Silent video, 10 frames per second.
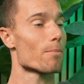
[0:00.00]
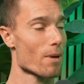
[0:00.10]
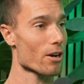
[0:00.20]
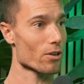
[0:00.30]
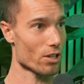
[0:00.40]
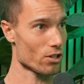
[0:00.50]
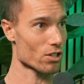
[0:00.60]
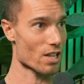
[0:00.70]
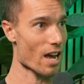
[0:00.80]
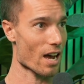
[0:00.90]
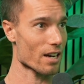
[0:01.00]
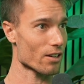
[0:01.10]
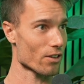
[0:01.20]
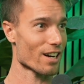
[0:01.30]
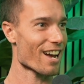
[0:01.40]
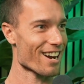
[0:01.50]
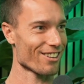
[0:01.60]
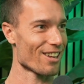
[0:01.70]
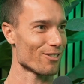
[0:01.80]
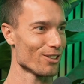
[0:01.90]
better than just that, or at a higher
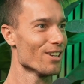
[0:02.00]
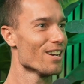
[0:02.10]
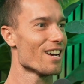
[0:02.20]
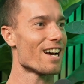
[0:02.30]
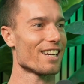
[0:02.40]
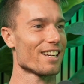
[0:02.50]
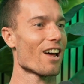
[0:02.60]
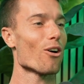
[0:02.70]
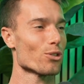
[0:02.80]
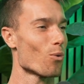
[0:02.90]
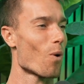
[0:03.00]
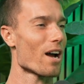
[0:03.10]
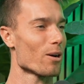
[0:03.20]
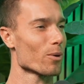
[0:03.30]
level, and also why it works?